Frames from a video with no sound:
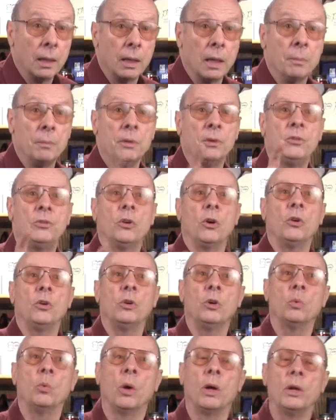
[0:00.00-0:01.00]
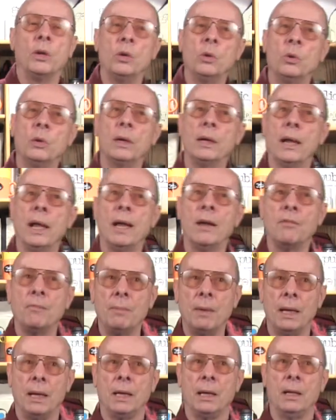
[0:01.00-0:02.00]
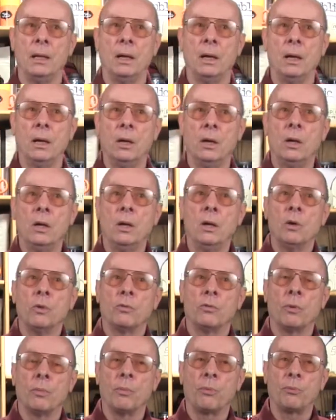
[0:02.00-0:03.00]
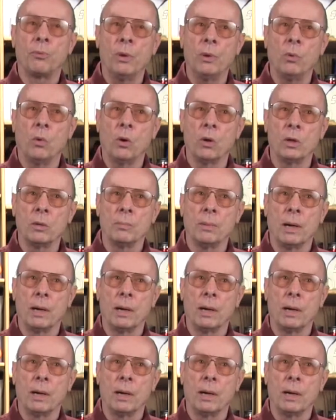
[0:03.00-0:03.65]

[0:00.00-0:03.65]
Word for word: Let me show you what you can have made from three water